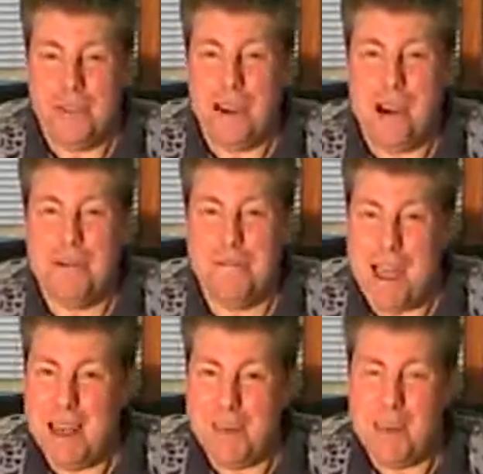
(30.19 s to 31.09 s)
They're hard to
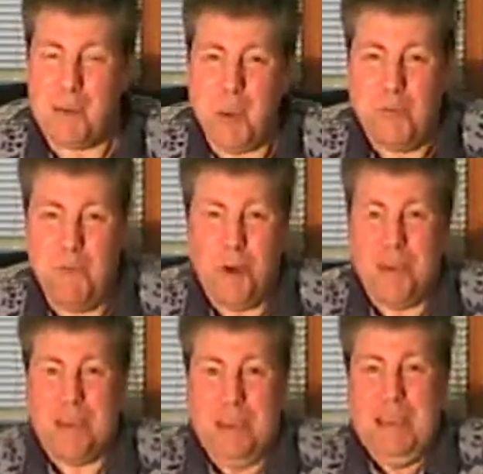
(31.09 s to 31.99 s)
find, and that's why
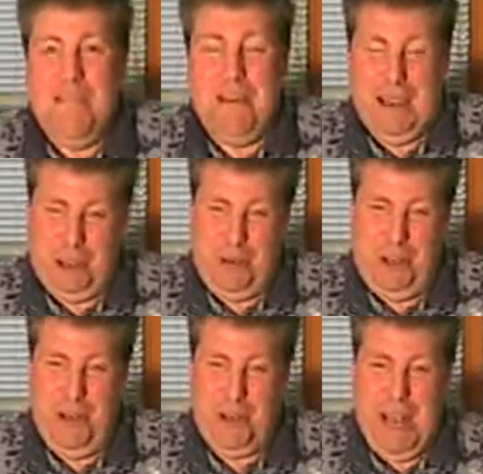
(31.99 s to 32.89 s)
most
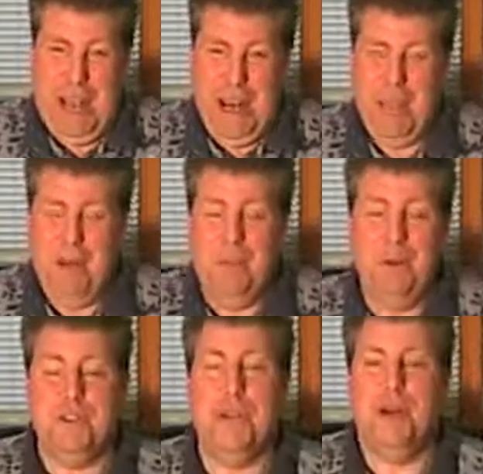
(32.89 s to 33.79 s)
investors are shaking in their
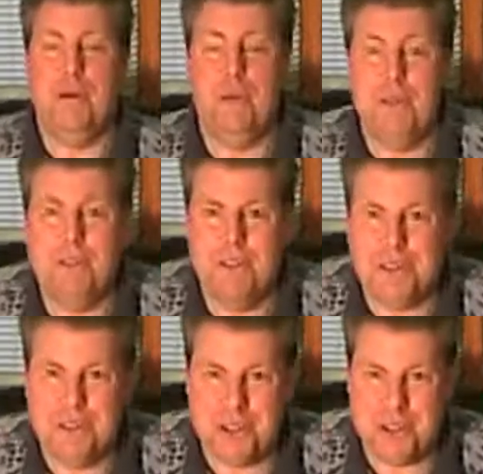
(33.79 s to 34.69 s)
boots, or most
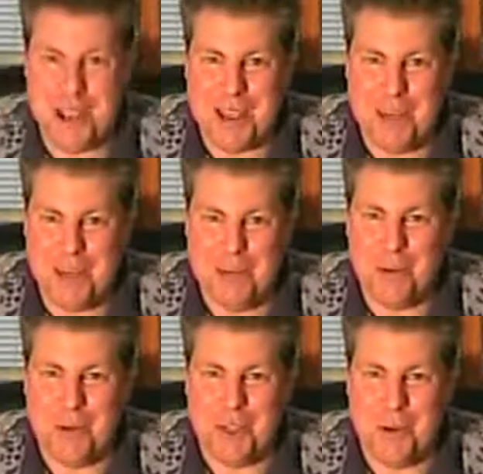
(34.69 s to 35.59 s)
investors are shaking in their
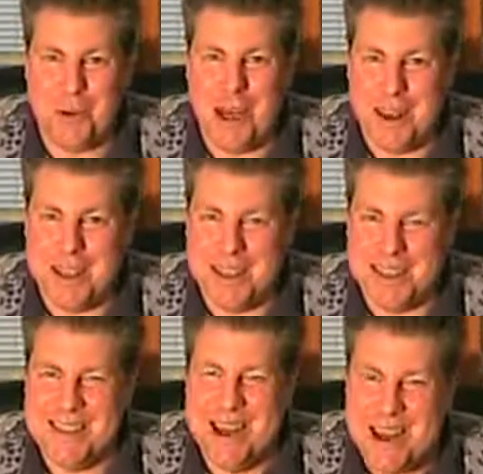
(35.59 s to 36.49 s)
boots that don't know how to get
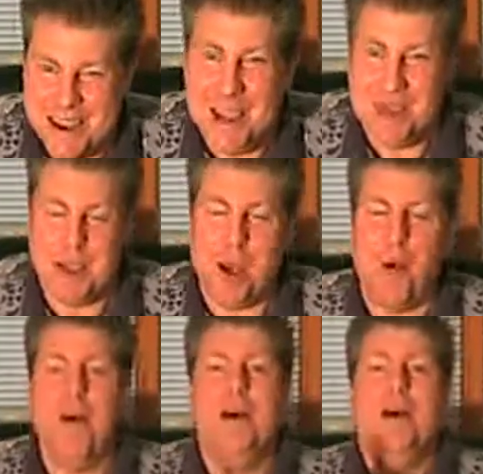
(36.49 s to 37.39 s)
it done.
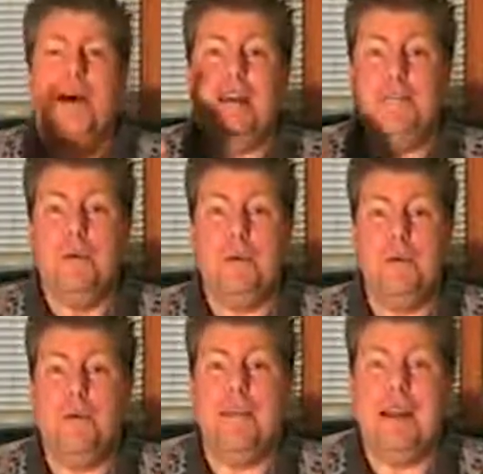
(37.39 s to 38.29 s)
So, if you
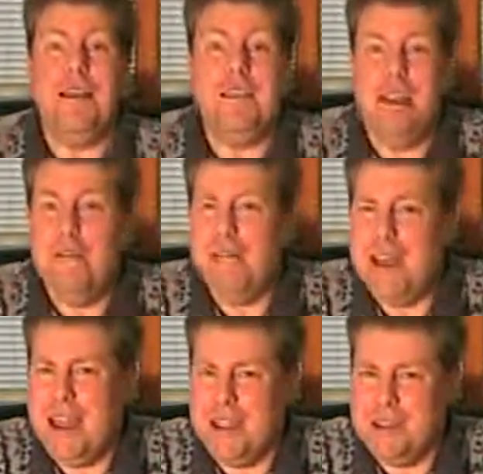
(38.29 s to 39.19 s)
could provide seller
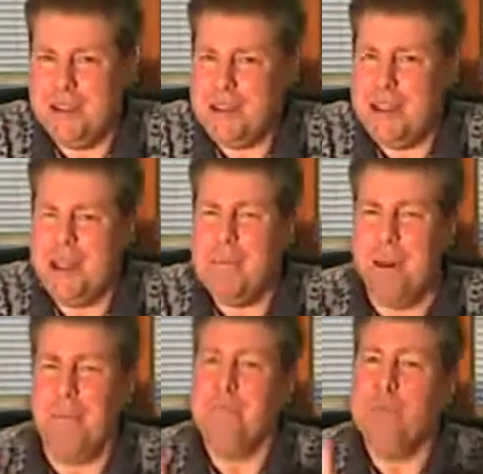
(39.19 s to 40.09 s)
financing, just think
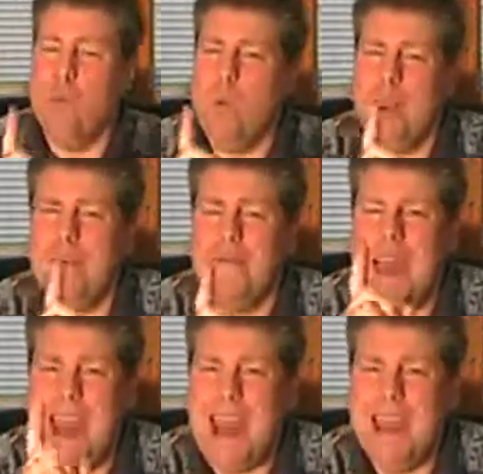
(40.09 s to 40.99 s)
about it. What if
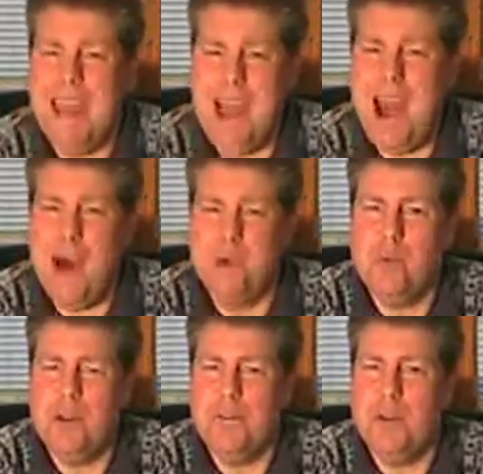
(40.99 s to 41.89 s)
any house,
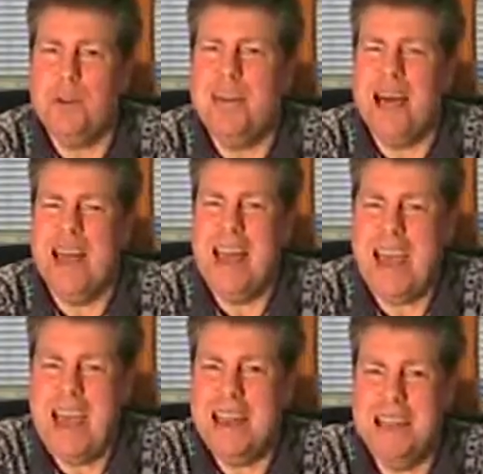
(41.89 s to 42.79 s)
what if you could tell
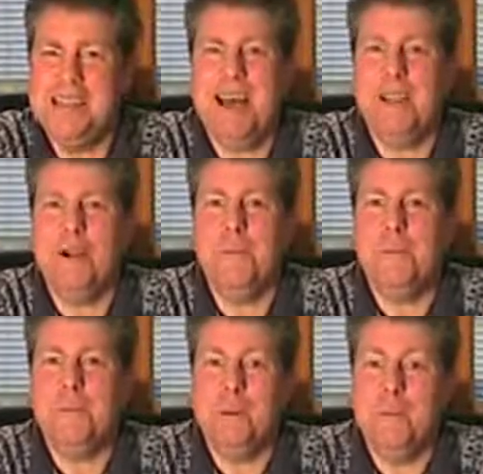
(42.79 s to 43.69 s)
any seller,
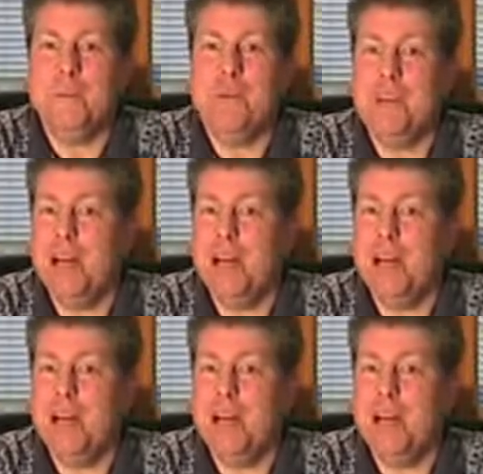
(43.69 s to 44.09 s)
Mr.